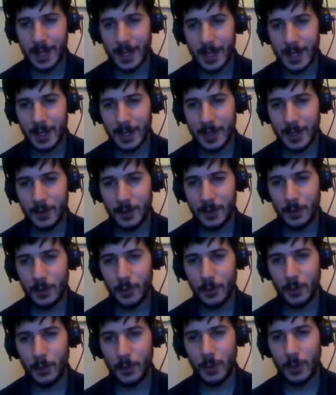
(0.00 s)

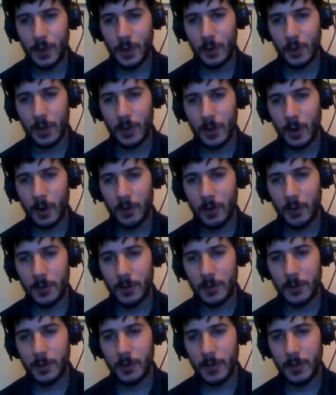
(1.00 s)
You go on a lot of
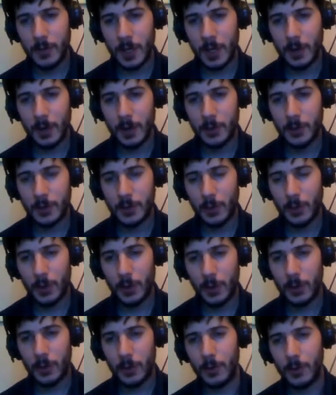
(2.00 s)
YouTube videos or
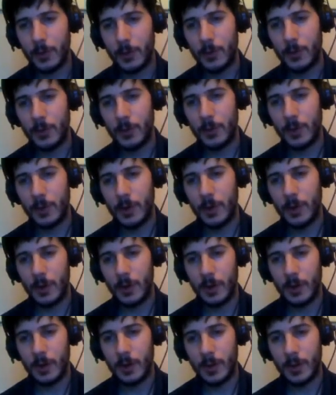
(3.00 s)
Google
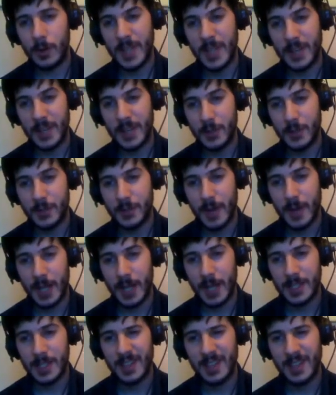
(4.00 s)
Tetris
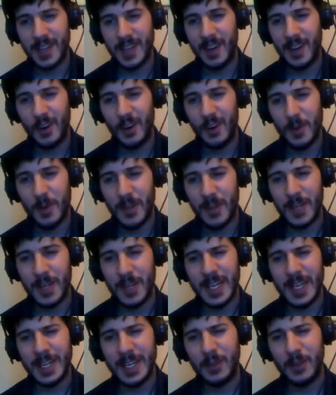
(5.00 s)
facts, and you get a lot about the
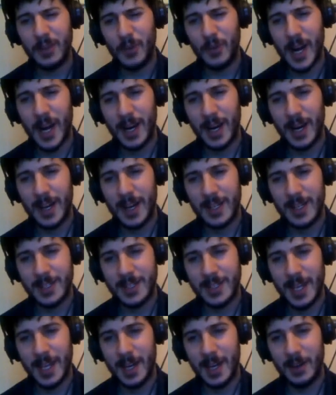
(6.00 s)
legal wranglings
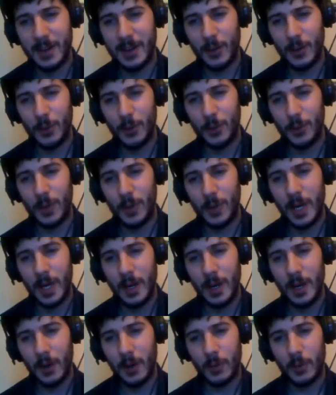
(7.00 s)
and who
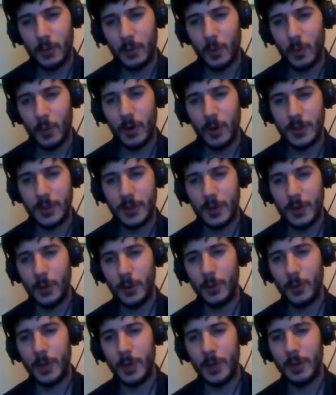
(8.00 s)
owed what to
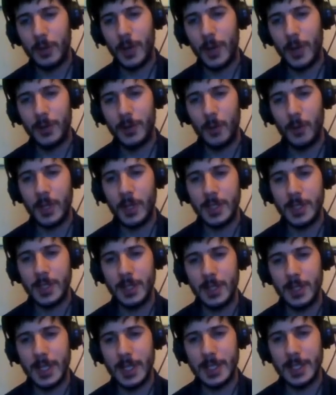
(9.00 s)
who and who had the rights
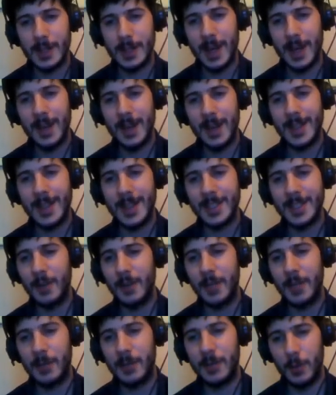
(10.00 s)
to this and that. That's
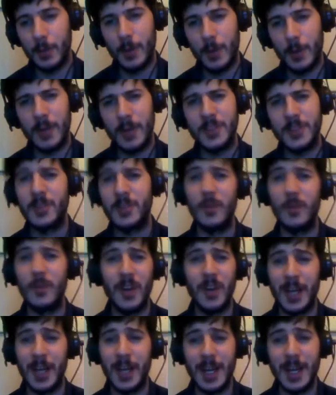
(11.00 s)
covered everywhere else, so I'm not
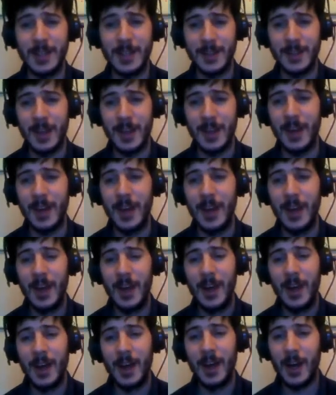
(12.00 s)
going to get into that.
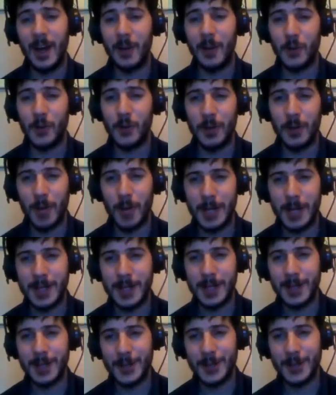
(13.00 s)
I'm trying to play
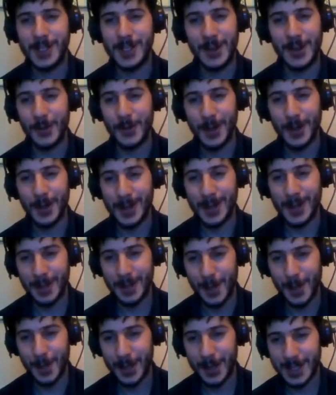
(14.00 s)
Tetris, I don't want to think
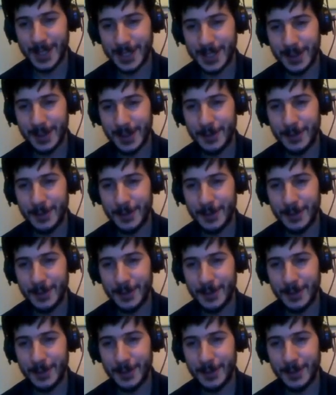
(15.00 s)
about that stuff.